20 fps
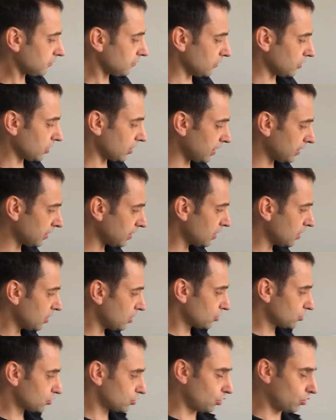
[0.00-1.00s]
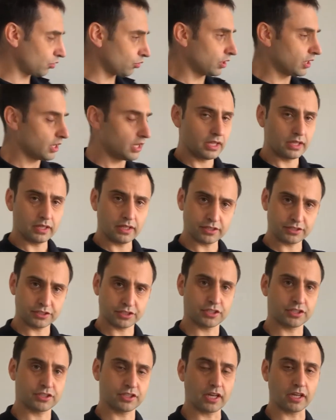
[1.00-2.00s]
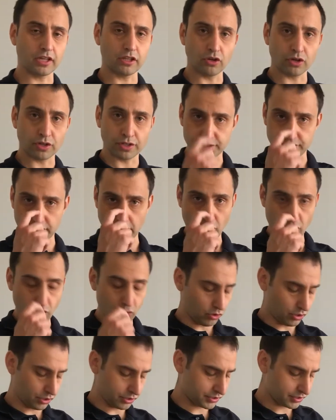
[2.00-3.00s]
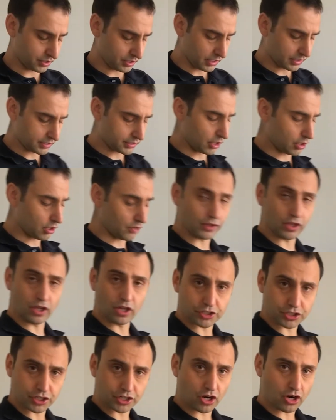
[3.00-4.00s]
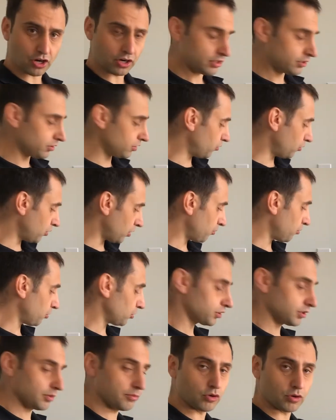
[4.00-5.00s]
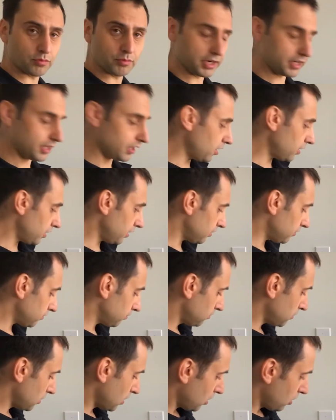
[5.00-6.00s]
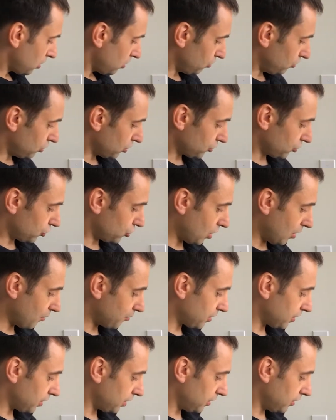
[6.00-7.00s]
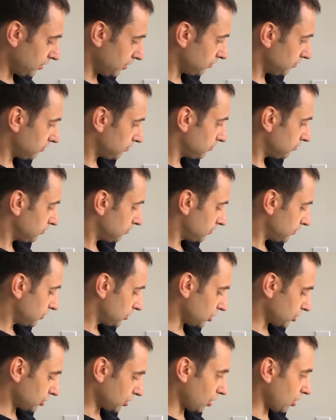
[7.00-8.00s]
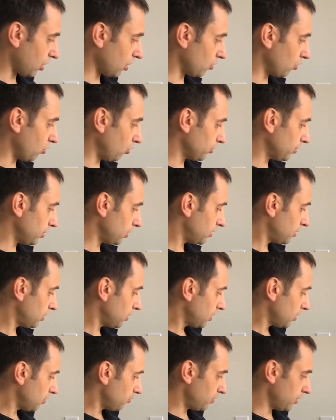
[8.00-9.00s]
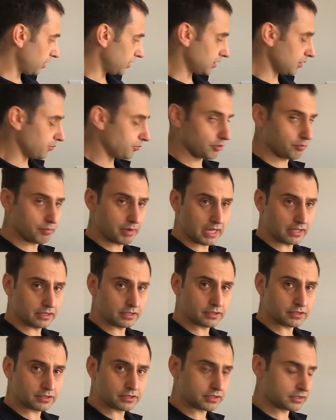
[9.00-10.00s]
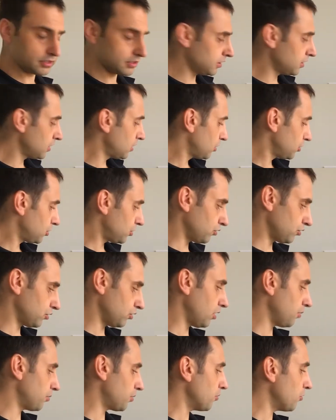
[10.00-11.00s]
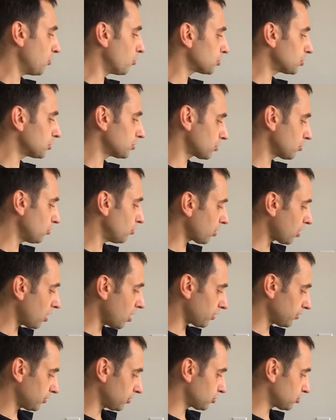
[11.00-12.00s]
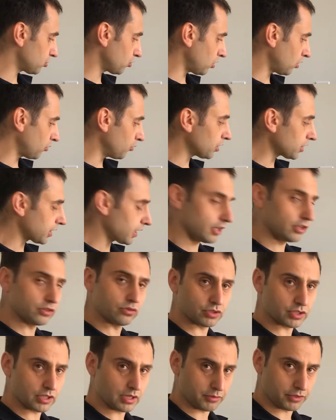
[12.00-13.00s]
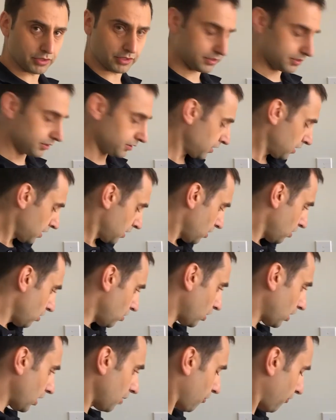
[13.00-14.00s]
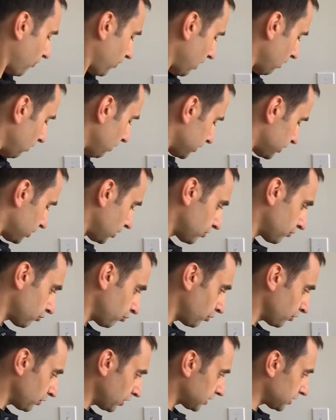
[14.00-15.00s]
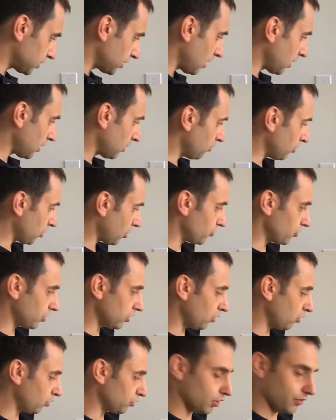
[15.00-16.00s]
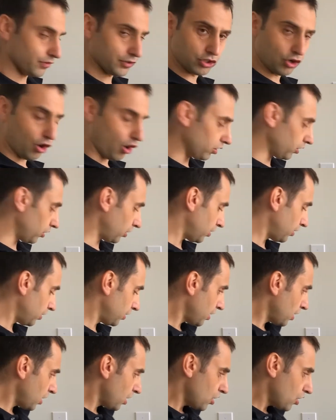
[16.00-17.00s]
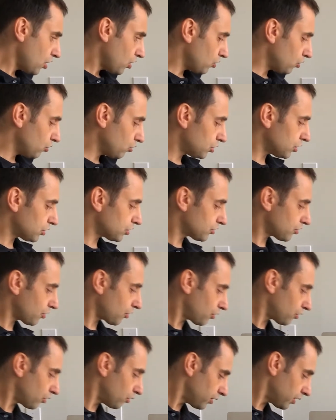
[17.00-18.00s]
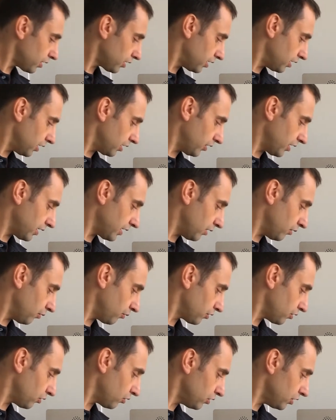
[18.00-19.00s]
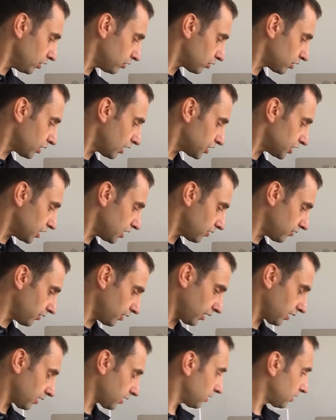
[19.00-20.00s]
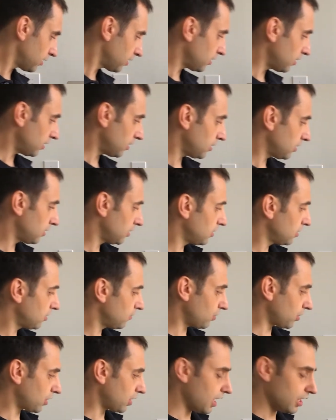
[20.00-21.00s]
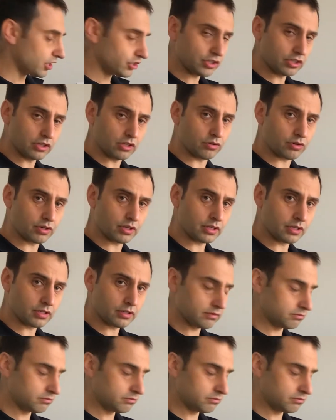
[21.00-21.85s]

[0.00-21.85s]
Okay, so let's just take a look, see how it works. Let's say you have a laundry card and you want to put some more money on it. You just drop it in here. It's just a card holder. Brings up your balance. Shows you any promotions going on in the store, and we'll get into some of this. Okay, but for now, let's say you want to reload, you have $1. You just throw it in here right now. You don't need to touch anything. For cash reloading,